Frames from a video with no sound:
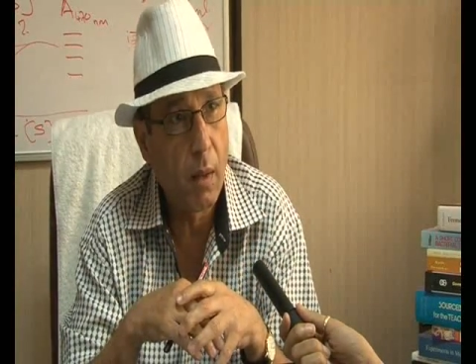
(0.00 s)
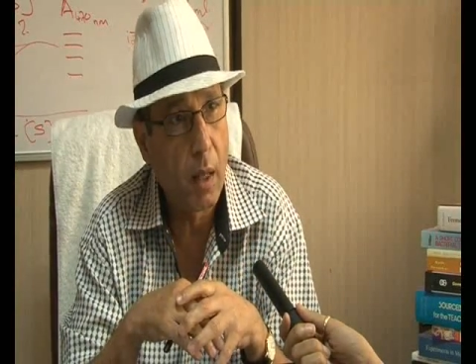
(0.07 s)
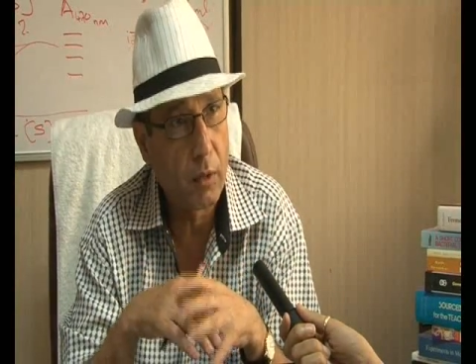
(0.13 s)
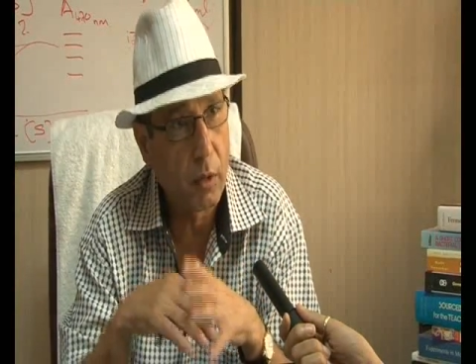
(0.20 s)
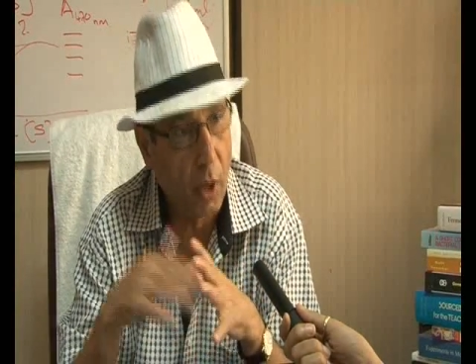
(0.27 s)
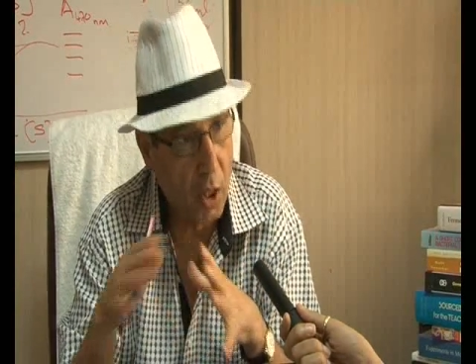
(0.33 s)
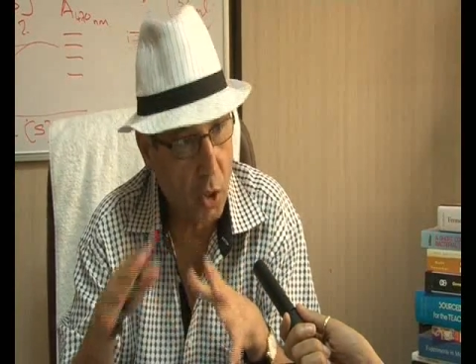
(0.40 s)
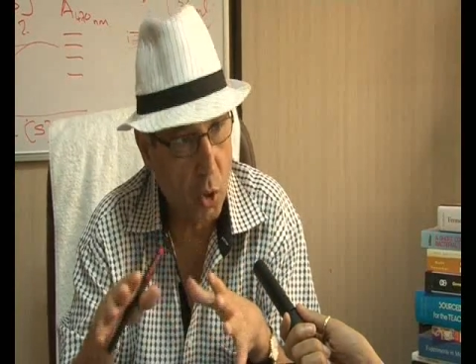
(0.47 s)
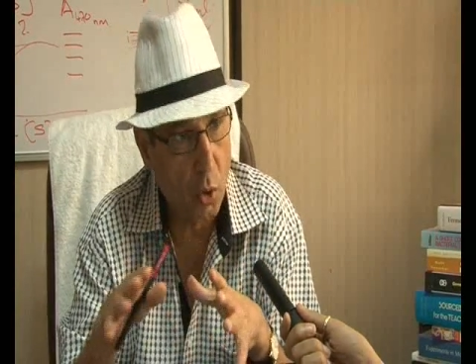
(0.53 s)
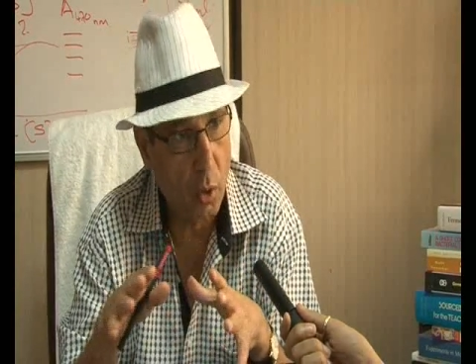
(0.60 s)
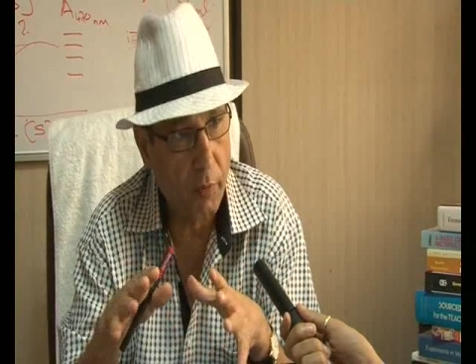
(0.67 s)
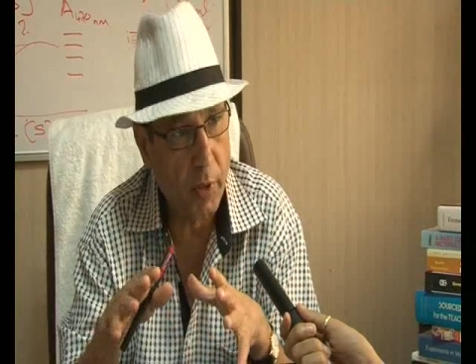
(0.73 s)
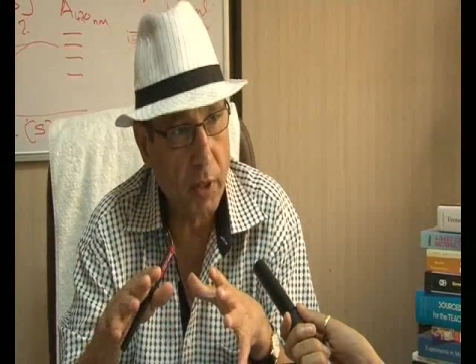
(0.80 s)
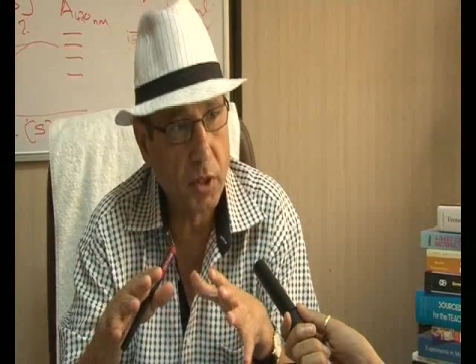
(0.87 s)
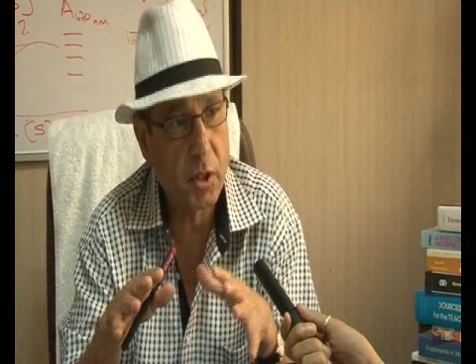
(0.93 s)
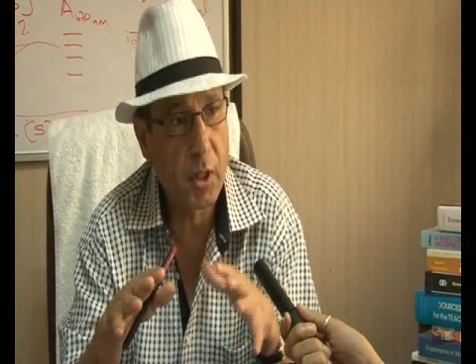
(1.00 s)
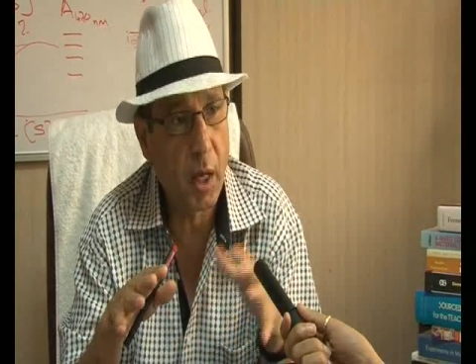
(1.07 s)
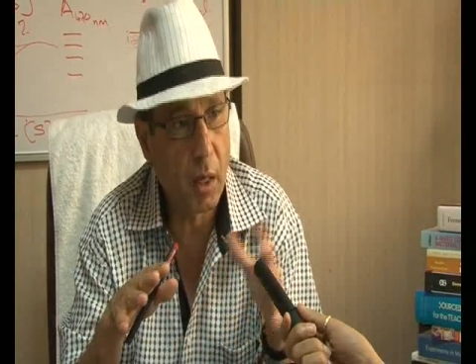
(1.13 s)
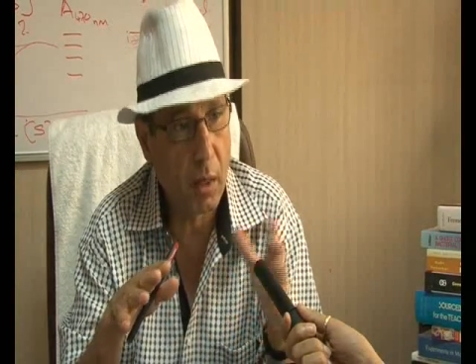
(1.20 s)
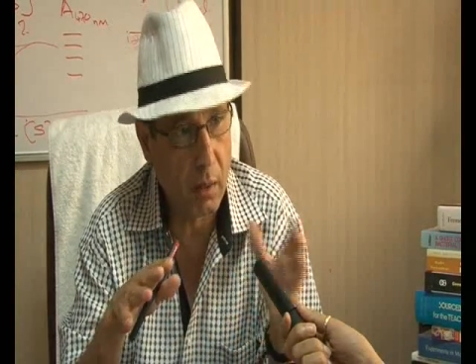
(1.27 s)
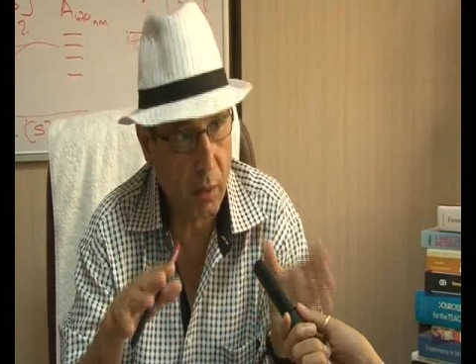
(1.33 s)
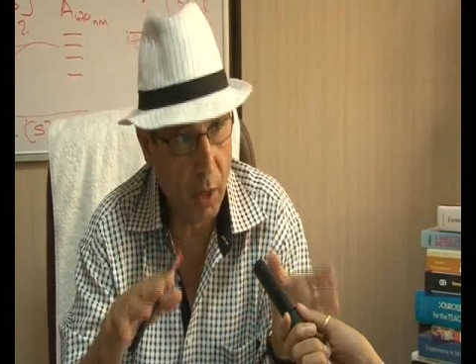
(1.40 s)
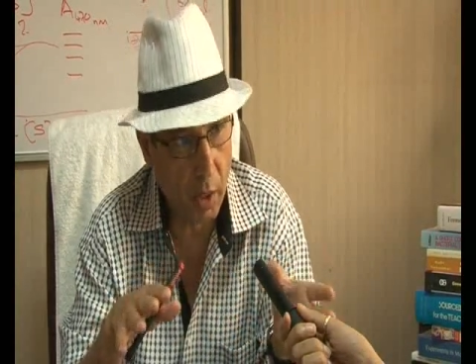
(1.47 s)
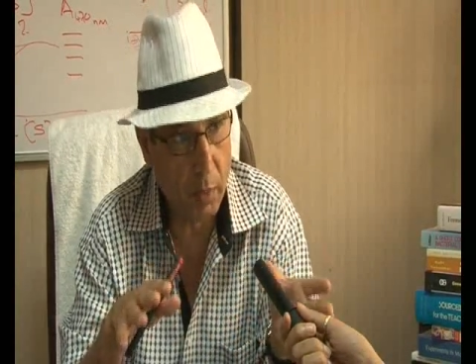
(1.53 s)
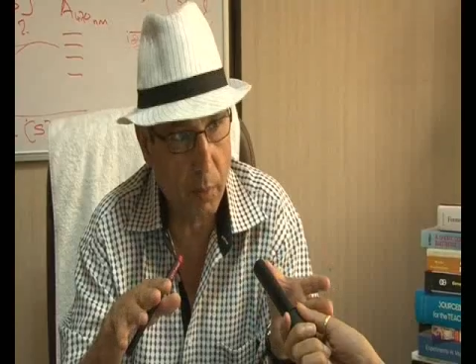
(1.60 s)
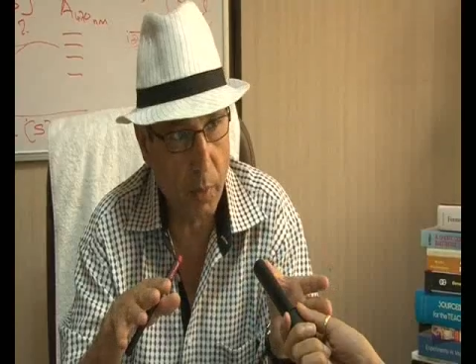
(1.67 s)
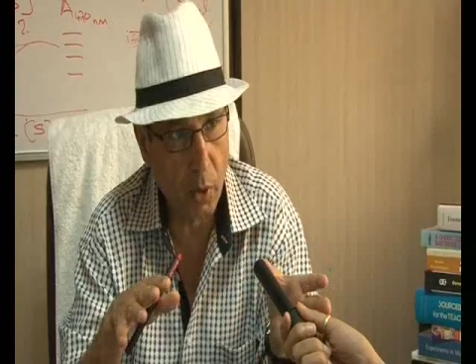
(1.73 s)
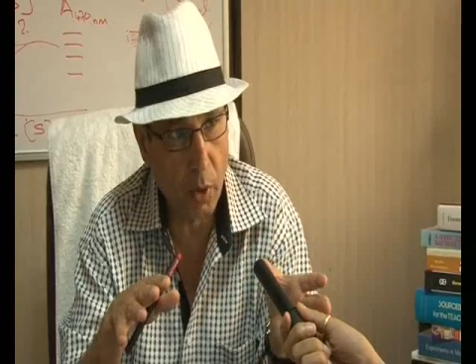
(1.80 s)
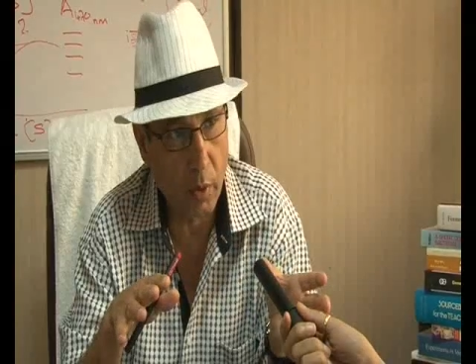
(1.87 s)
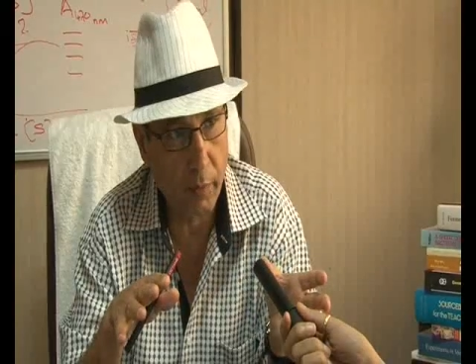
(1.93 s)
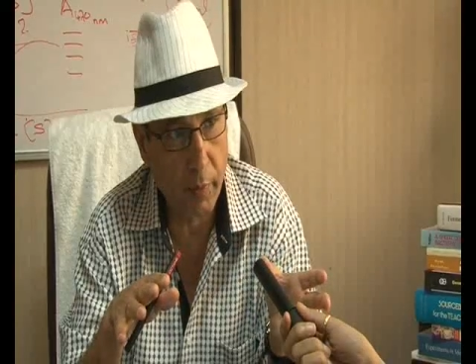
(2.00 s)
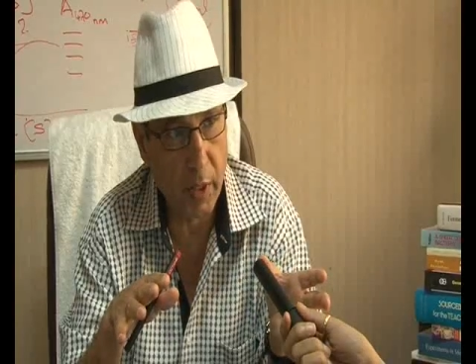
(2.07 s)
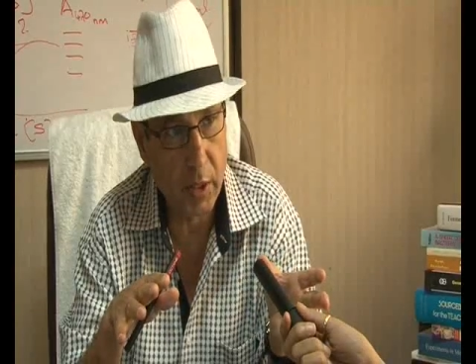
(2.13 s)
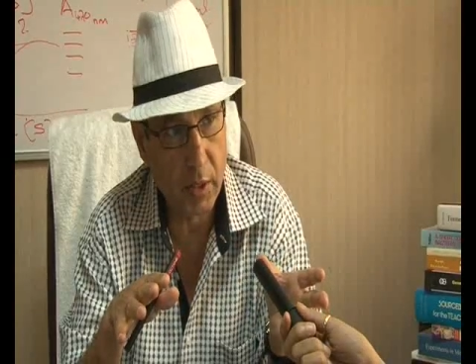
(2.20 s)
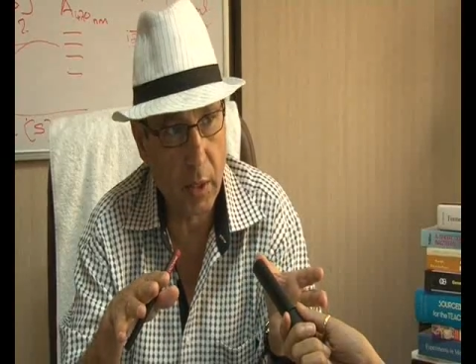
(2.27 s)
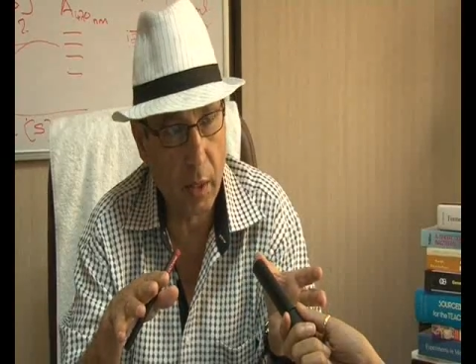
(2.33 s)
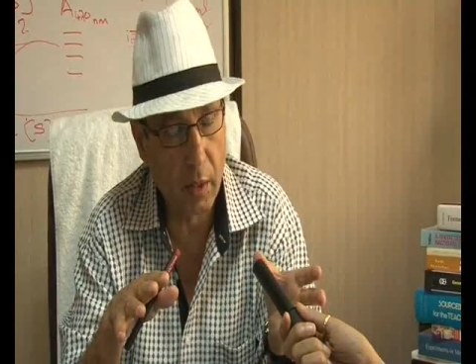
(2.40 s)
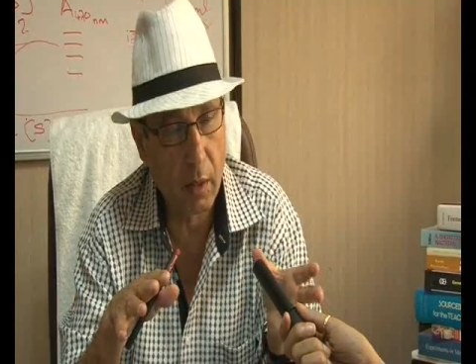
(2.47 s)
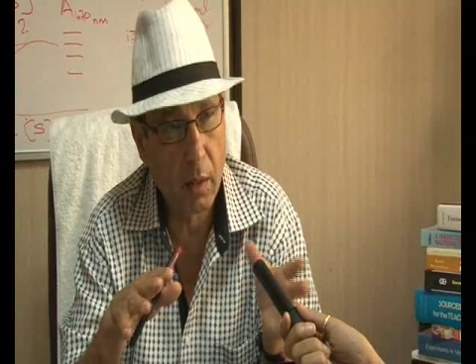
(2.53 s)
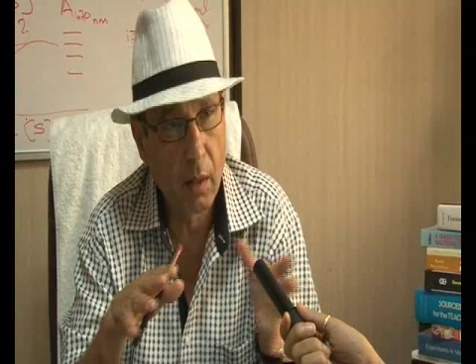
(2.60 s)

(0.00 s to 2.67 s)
at Glasgow University and Edinburgh University.